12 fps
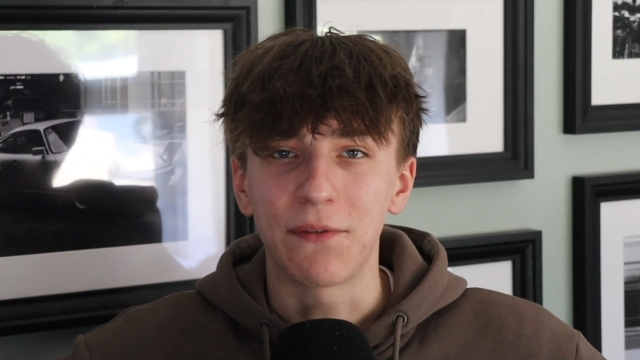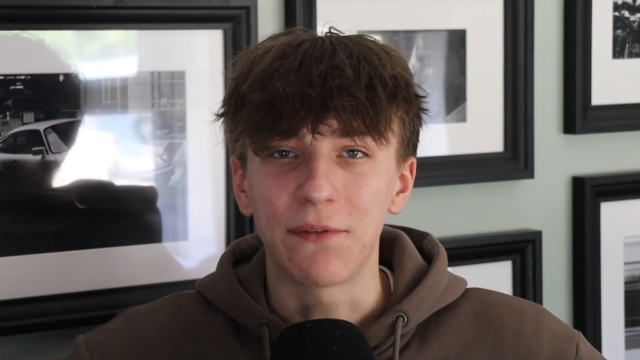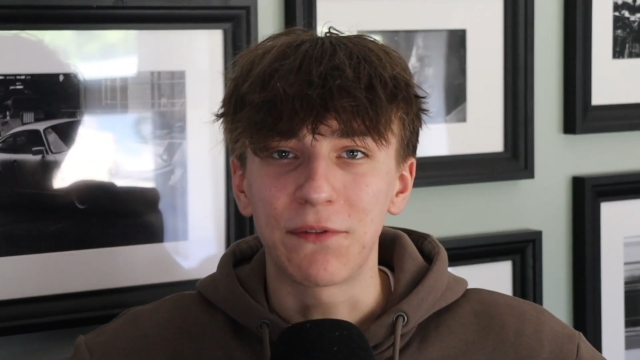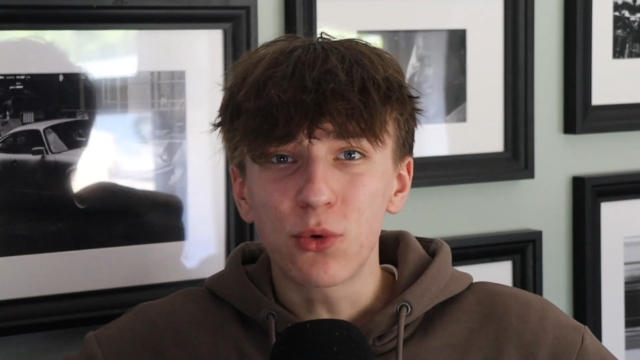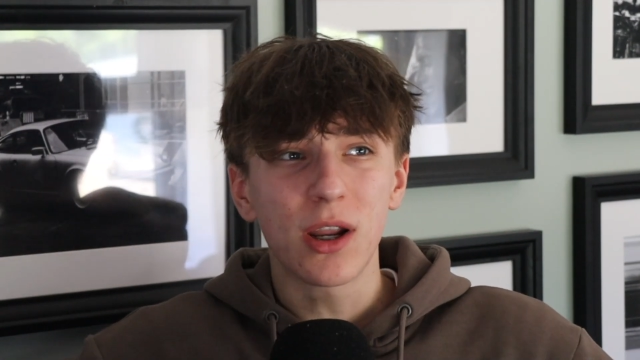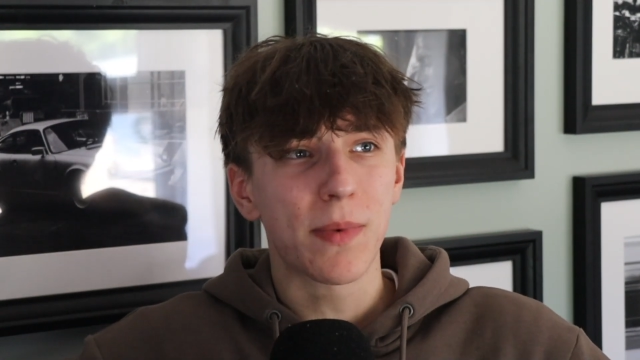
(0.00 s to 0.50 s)
is
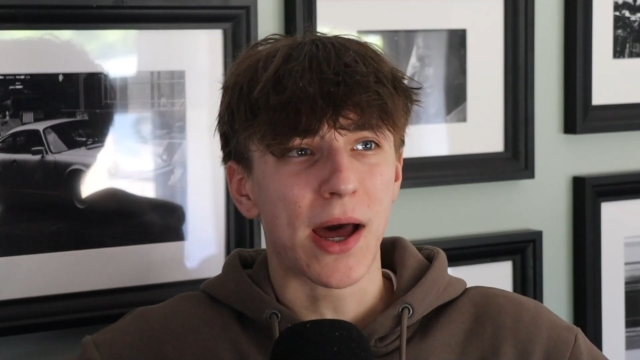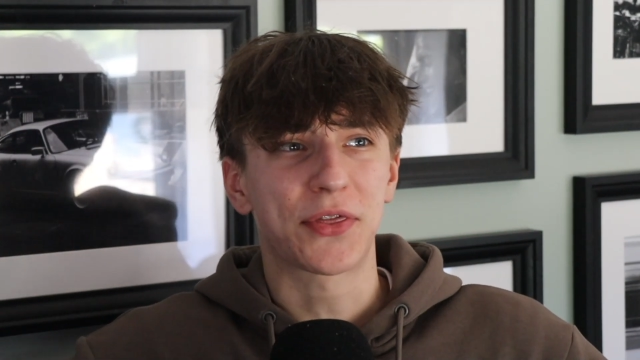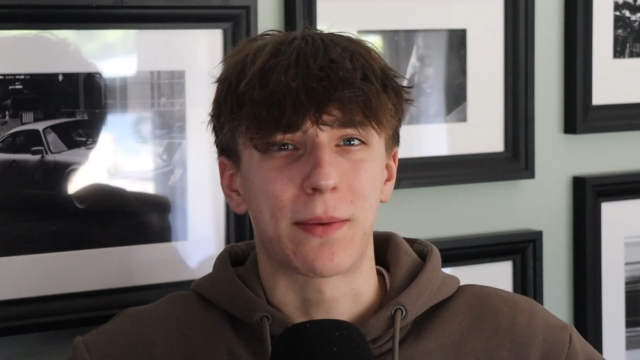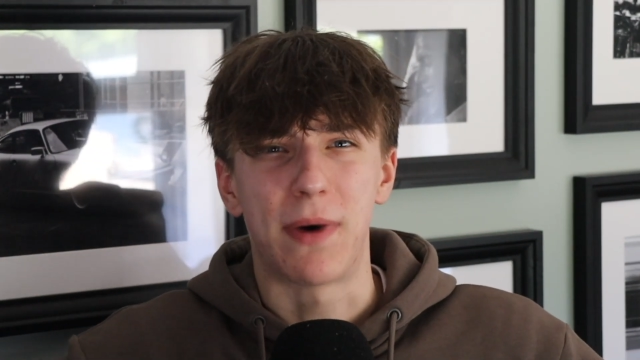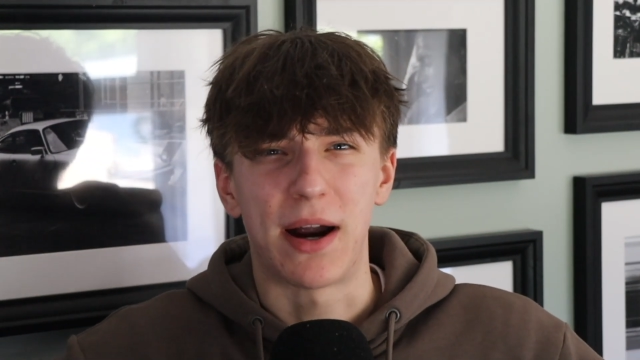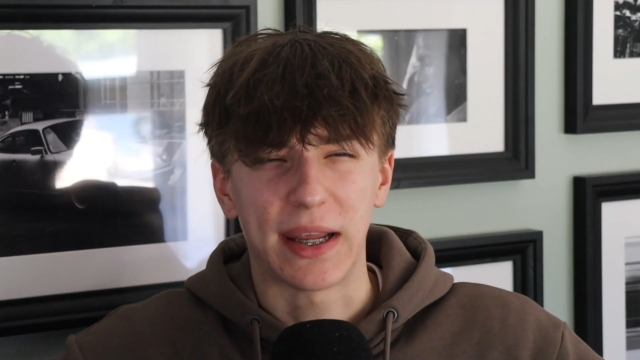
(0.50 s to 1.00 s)
all about the
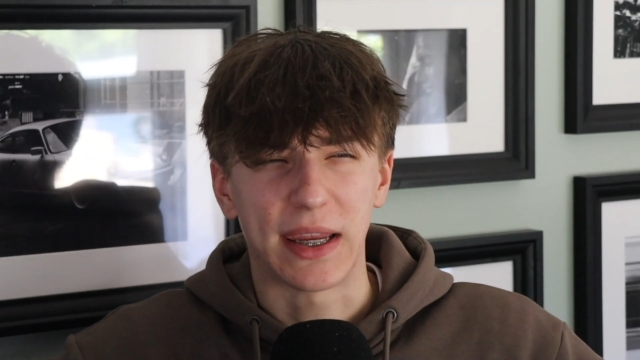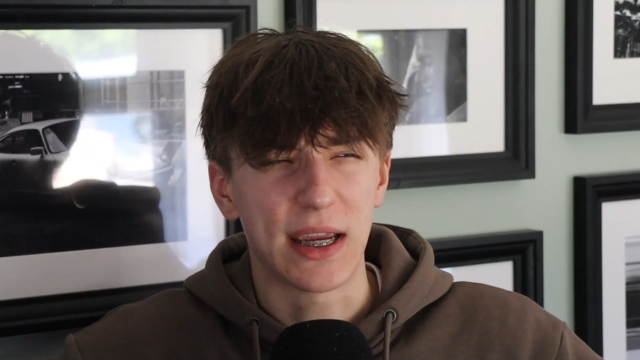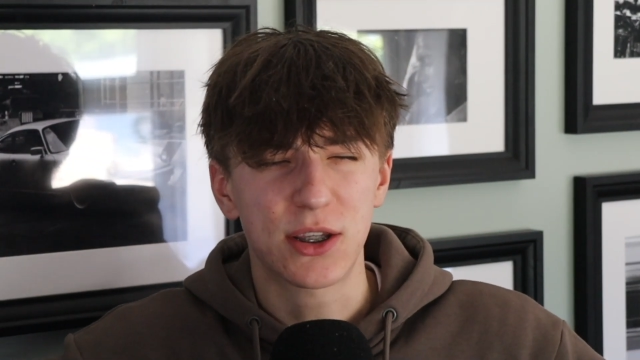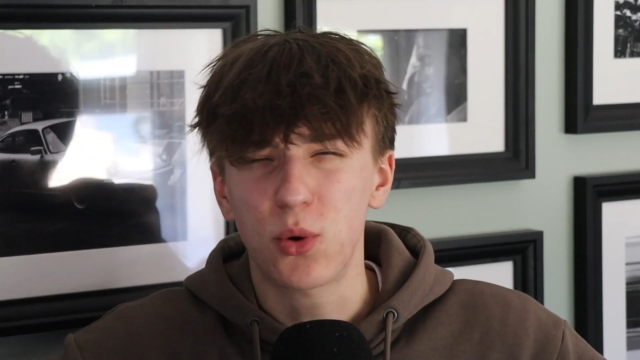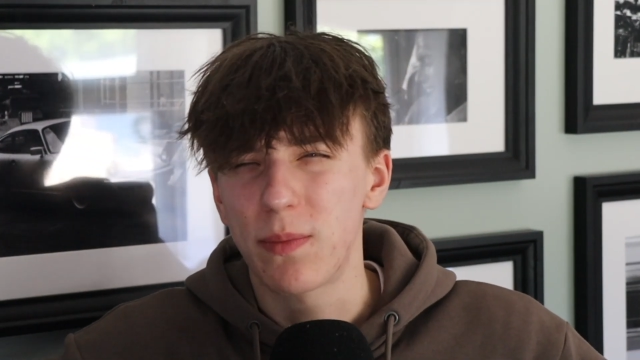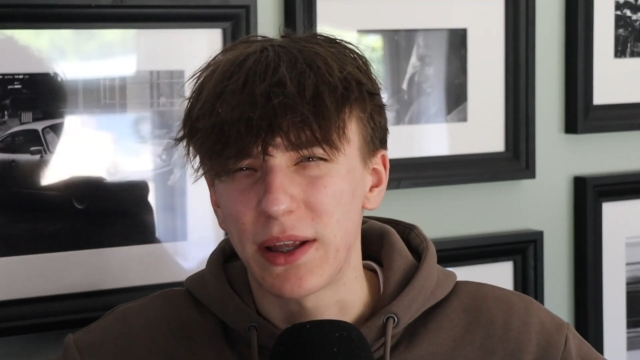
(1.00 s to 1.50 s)
money.
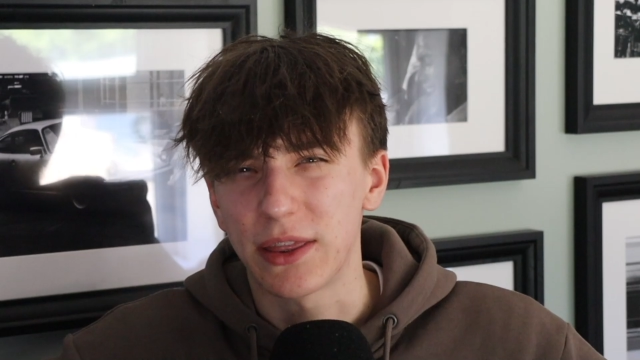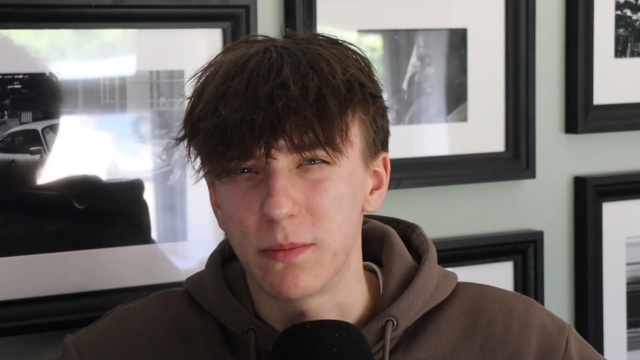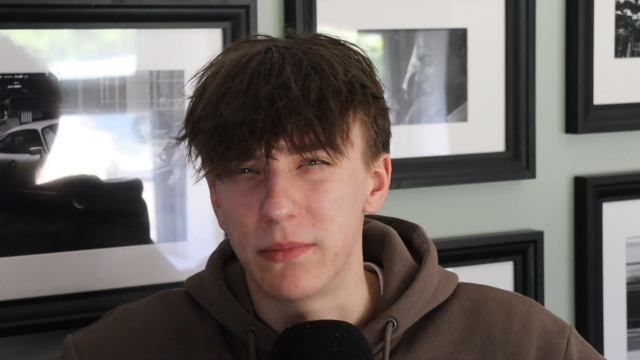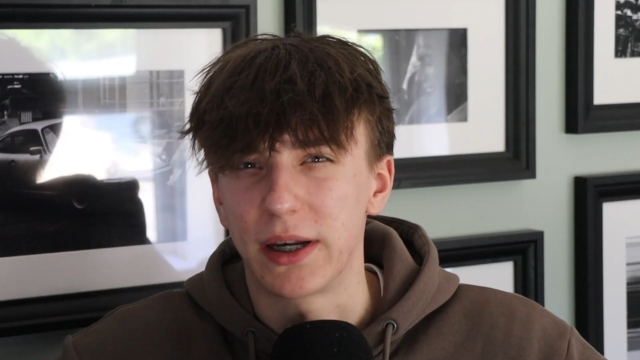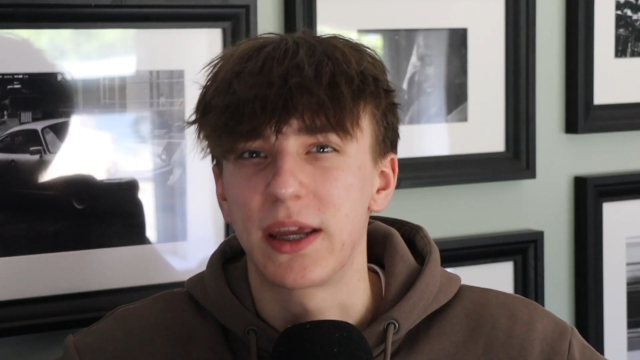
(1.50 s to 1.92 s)
It's all about the money.